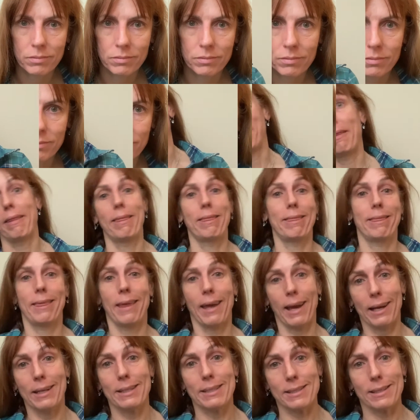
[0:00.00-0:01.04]
Well,
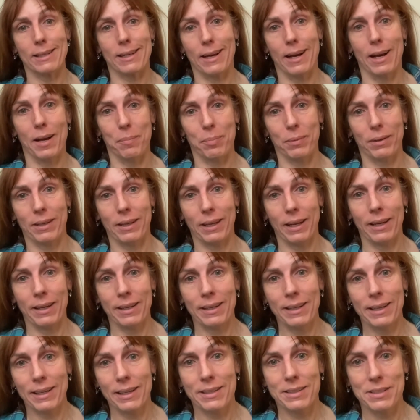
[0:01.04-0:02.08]
that's a
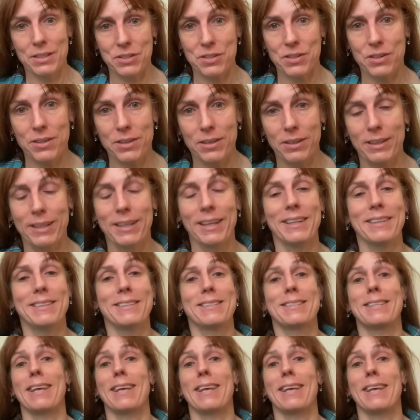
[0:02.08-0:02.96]
complicated answer because